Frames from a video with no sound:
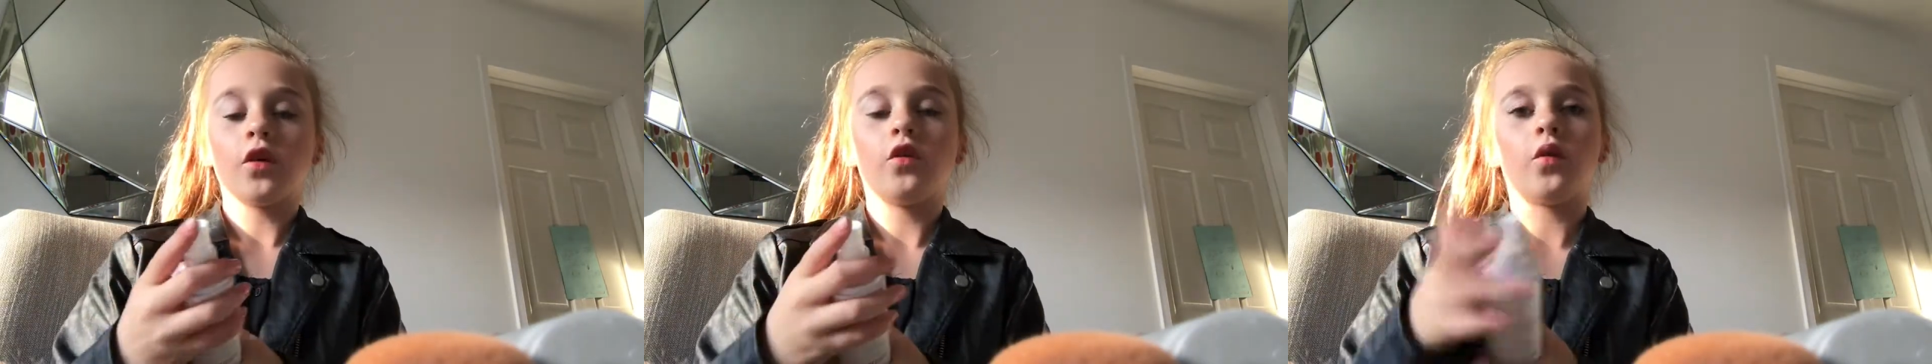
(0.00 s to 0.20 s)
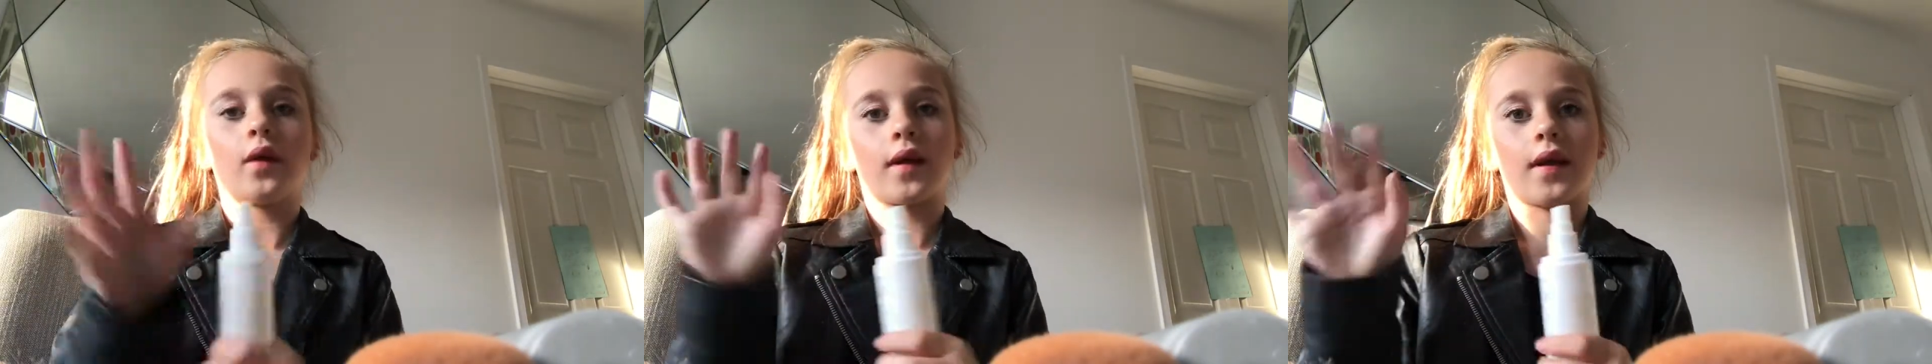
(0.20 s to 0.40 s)

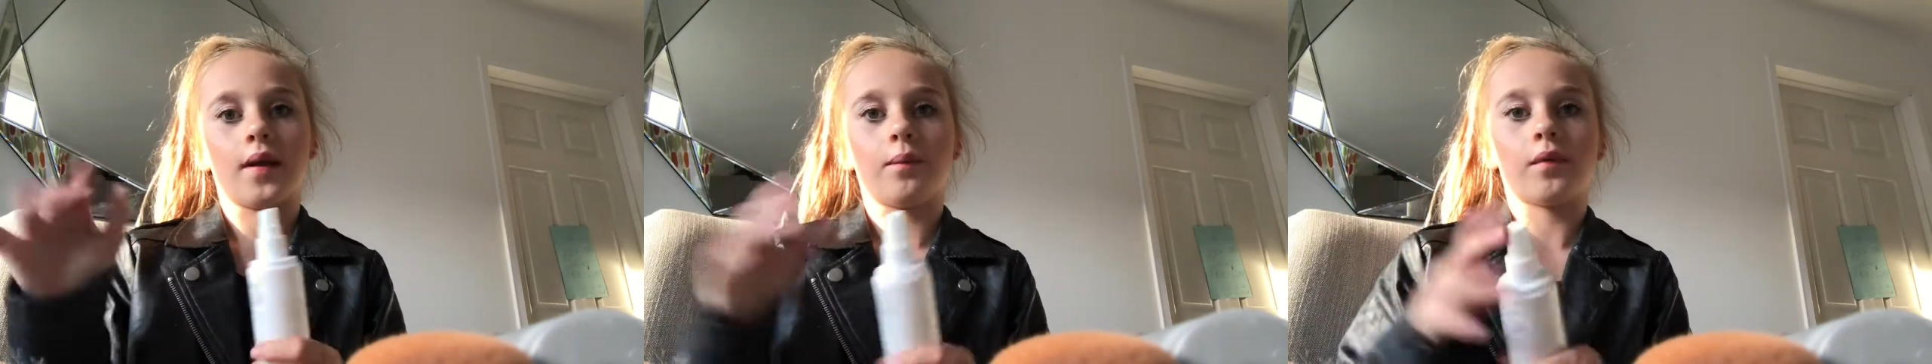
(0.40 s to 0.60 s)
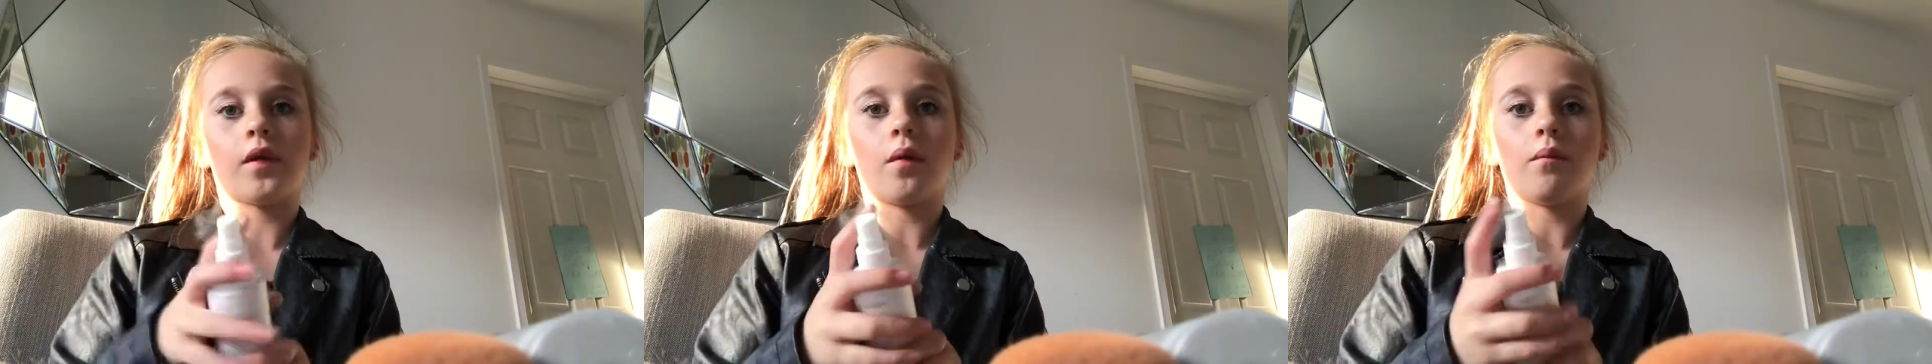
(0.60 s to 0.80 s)
So it
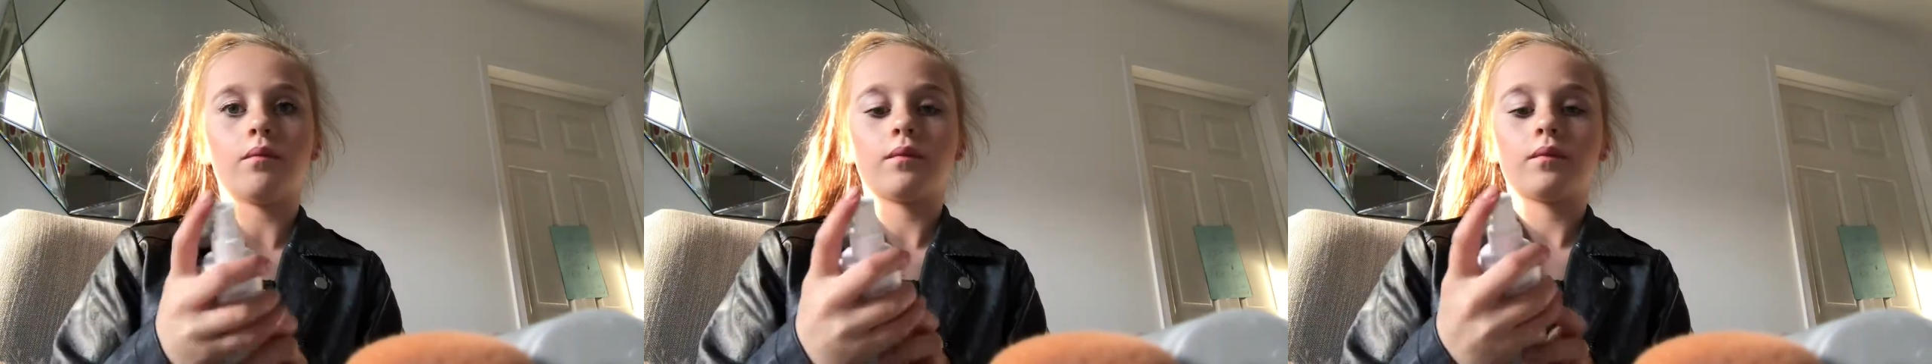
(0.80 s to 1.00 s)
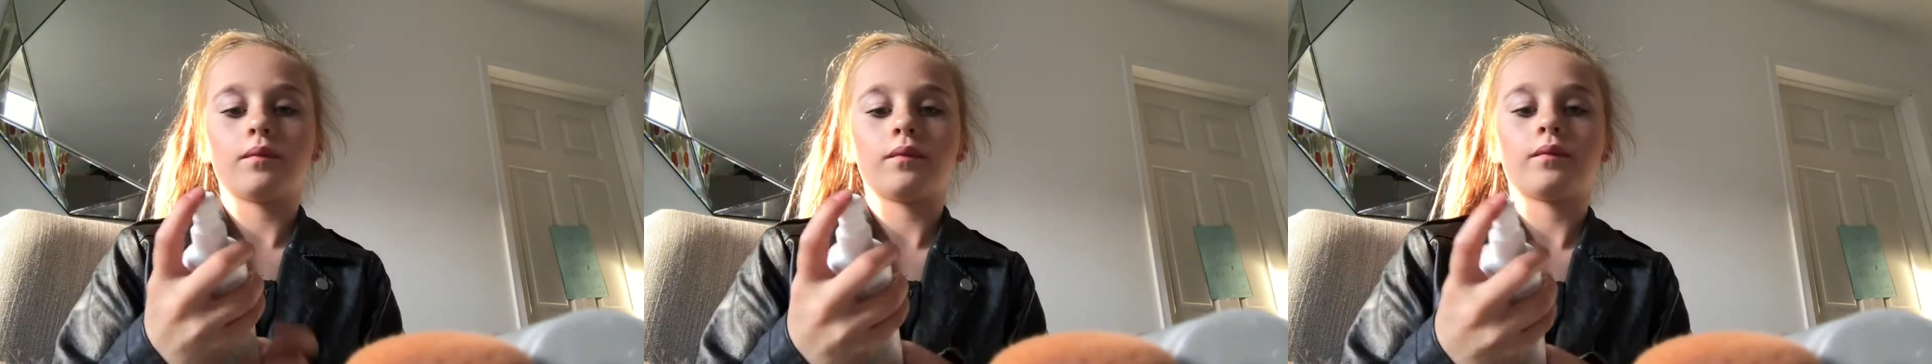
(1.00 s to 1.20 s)
keeps up.
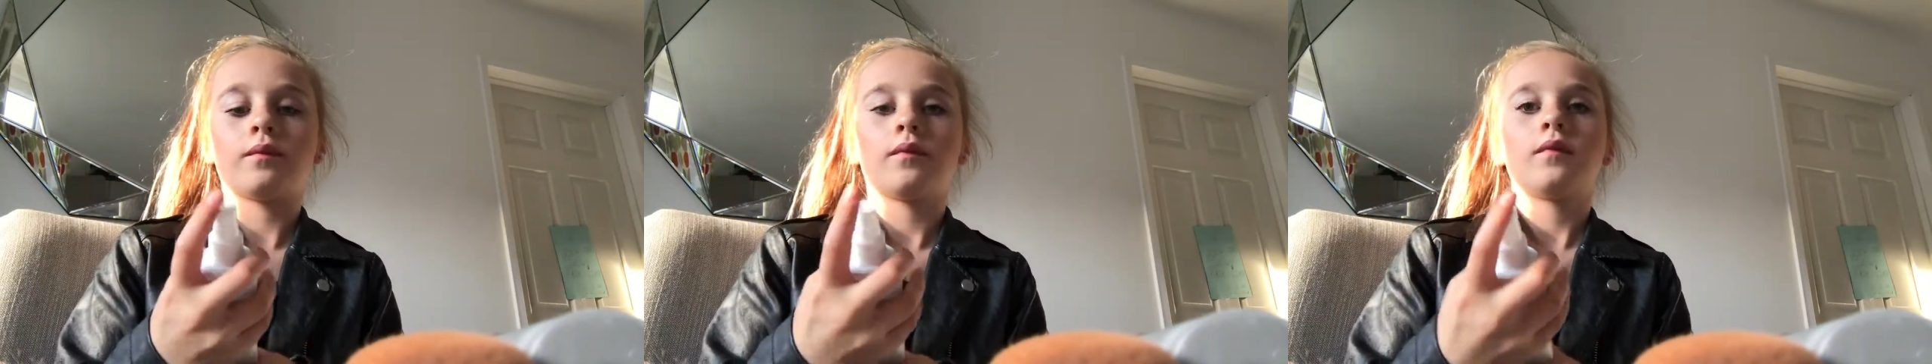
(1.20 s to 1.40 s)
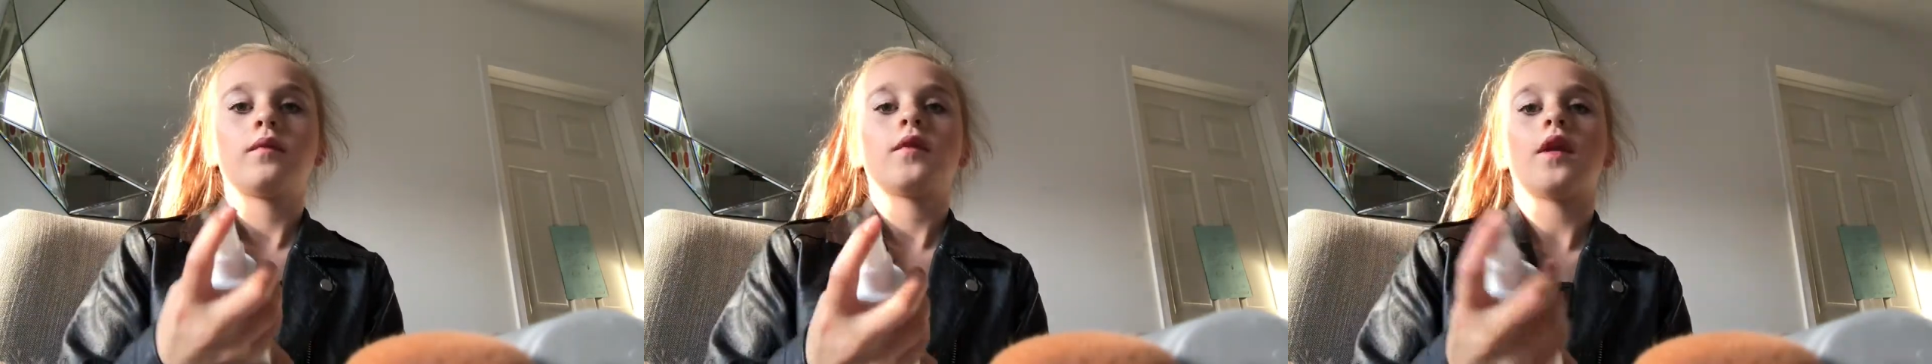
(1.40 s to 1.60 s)

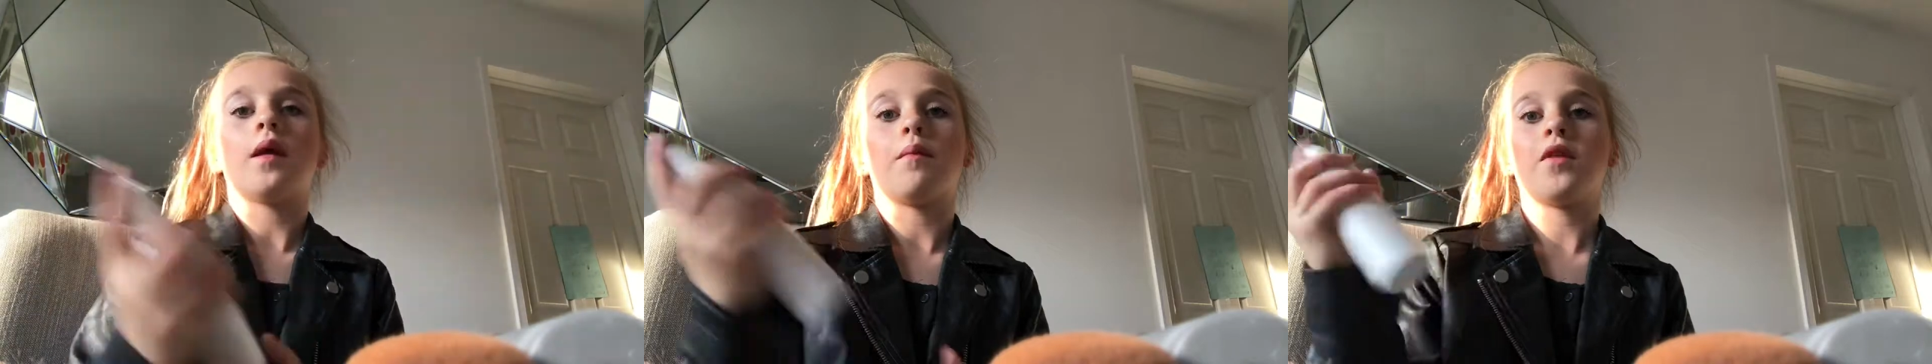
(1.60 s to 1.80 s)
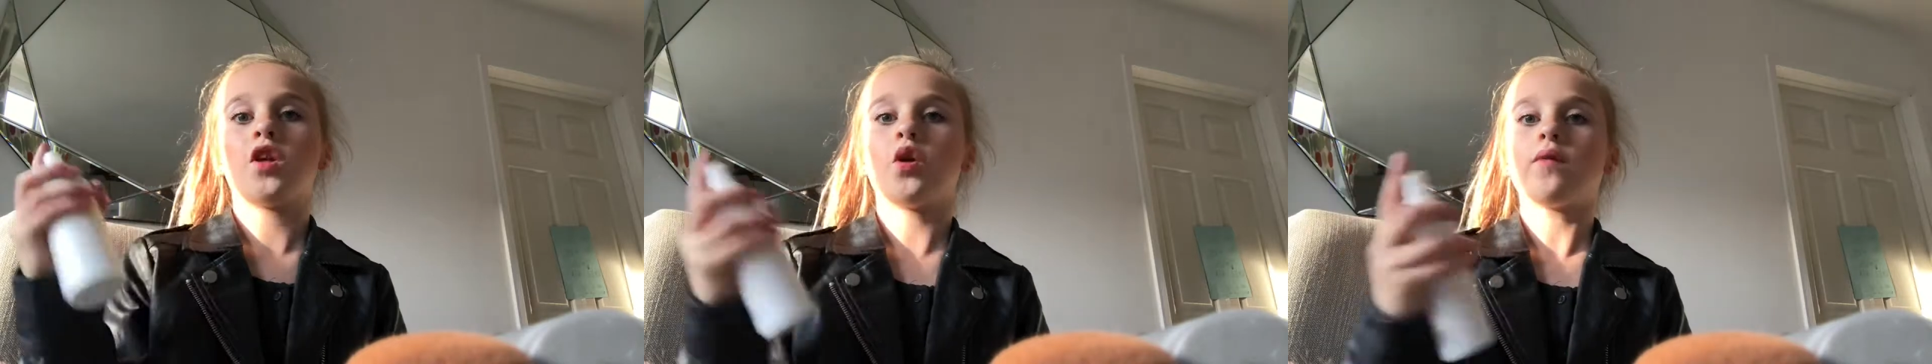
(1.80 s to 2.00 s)
So
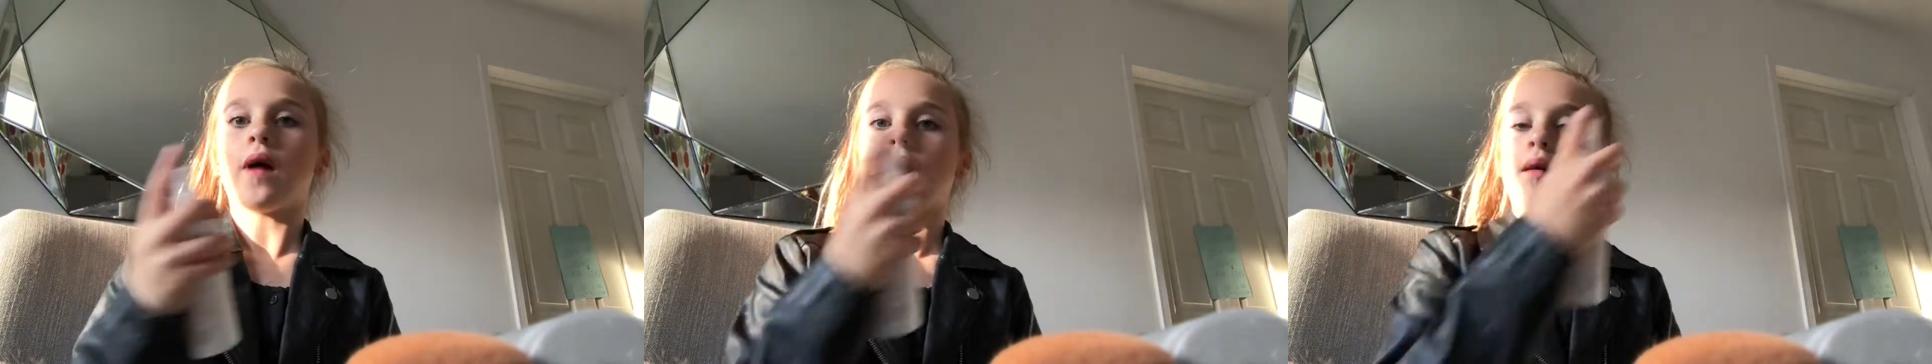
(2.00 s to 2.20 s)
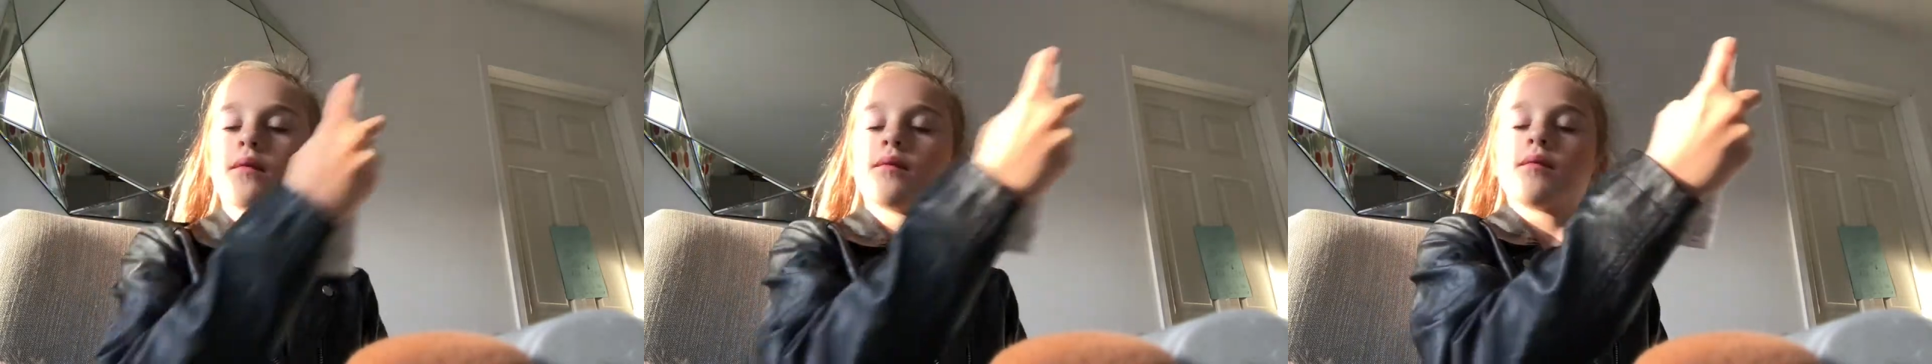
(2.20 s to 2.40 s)
let me do that.